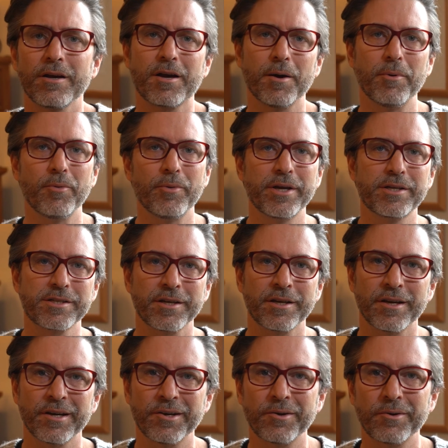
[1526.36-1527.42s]
couple weeks
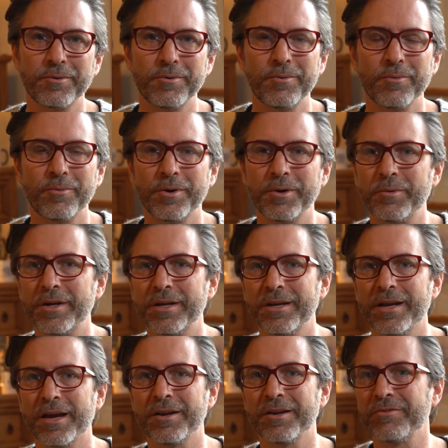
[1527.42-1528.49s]
ago, we went
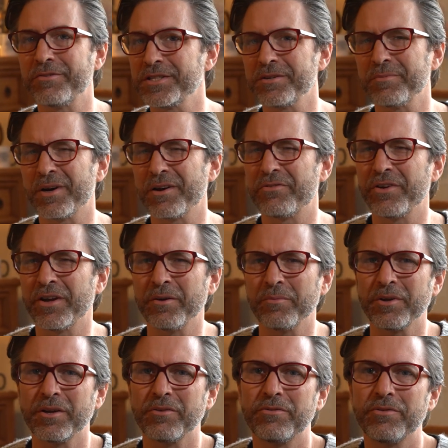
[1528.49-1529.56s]
down to visit my
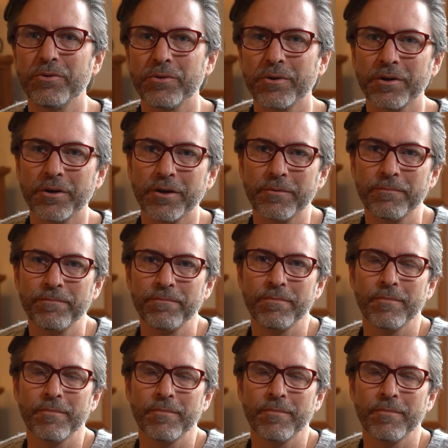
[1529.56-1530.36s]
family in Florida,